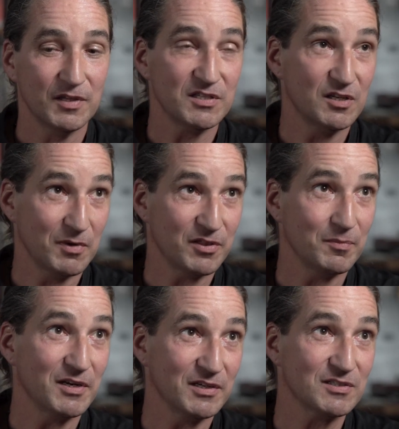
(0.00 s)
That's in the
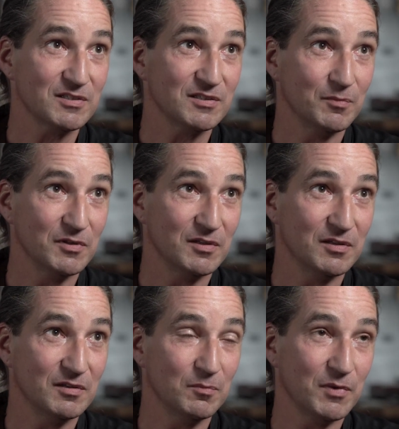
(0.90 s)
mathematics. I
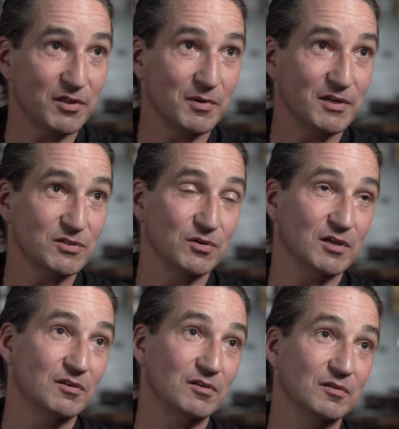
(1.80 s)
mean, in mathematics, you
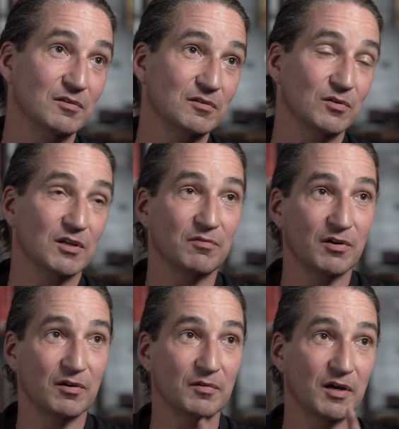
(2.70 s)
can have
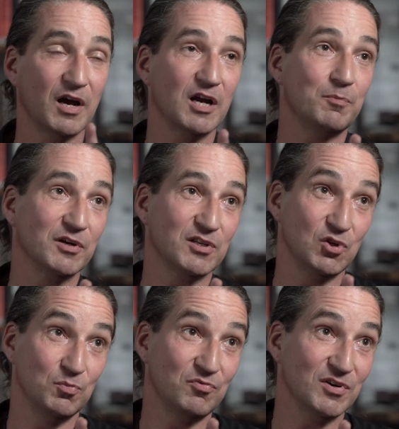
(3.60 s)
a
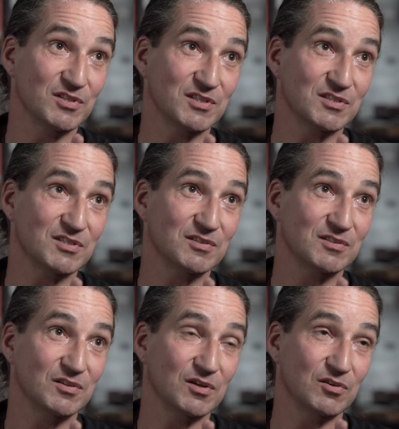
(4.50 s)
hypercube, for instance.
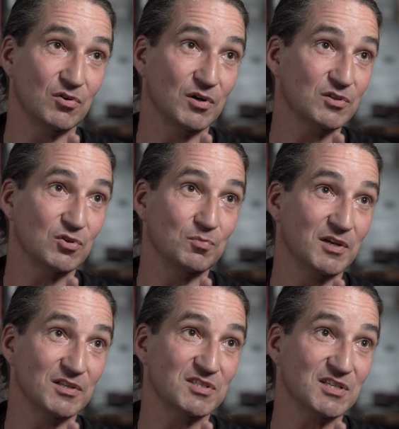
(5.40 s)
You can draw a cube
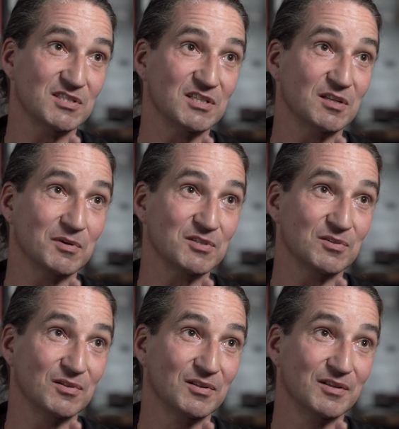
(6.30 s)
that is
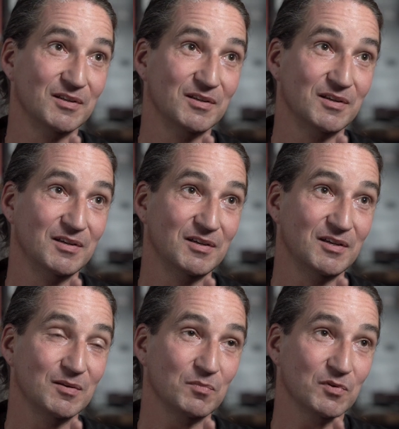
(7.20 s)
16-dimensional.
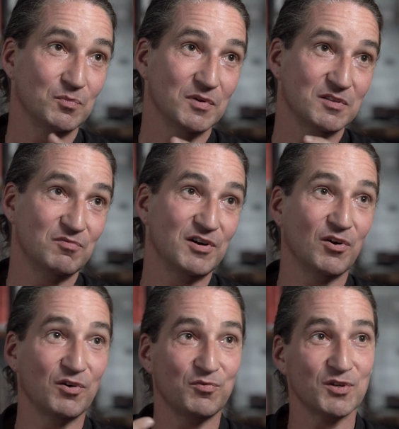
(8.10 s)
But it's very
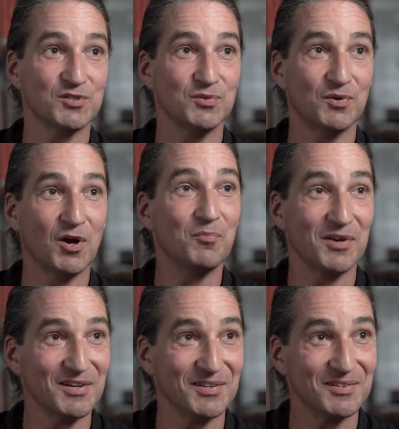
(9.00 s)
hard for us to
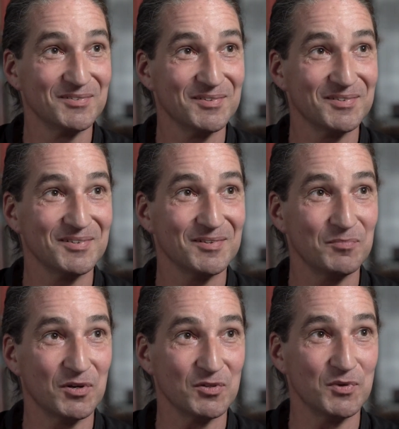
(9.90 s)
comprehend it
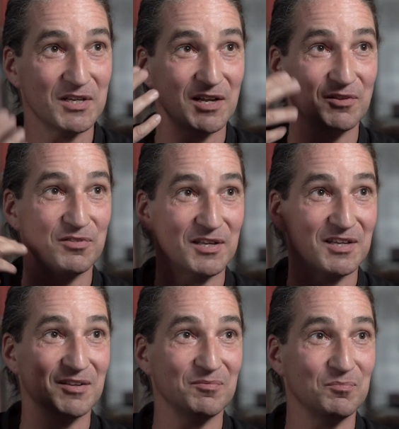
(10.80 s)
because we can't
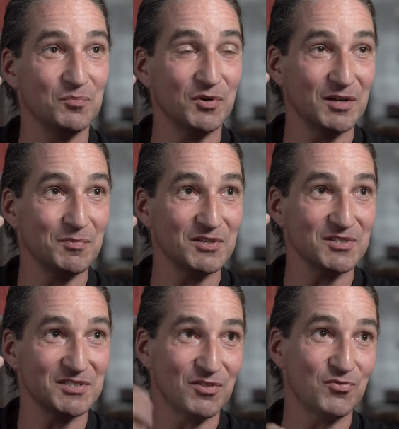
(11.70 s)
think in more
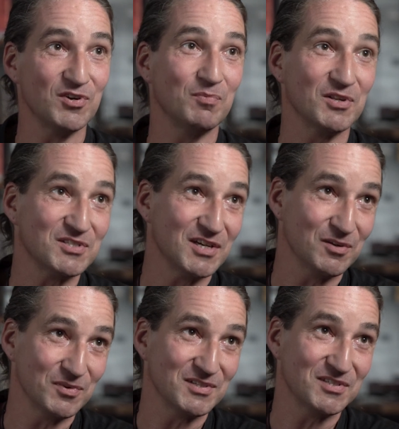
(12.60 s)
dimensions than 3 plus
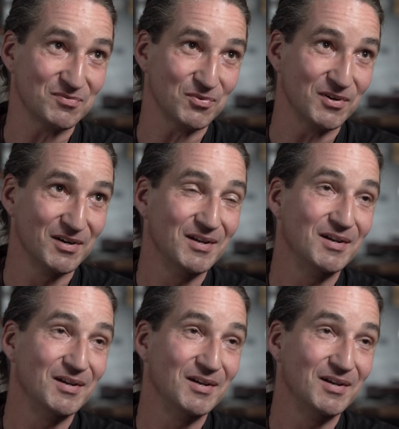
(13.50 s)
time, which is 4.